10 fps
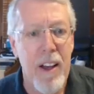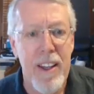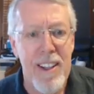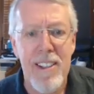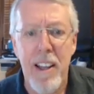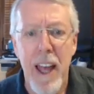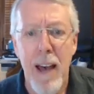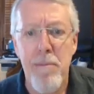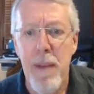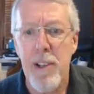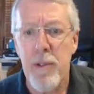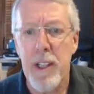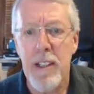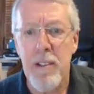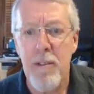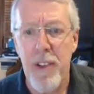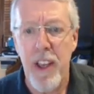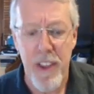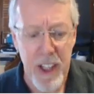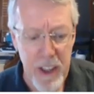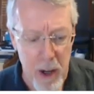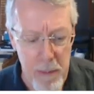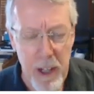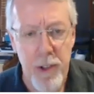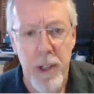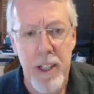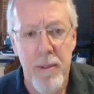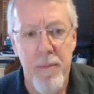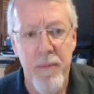Is the lab measuring what they think they're measuring?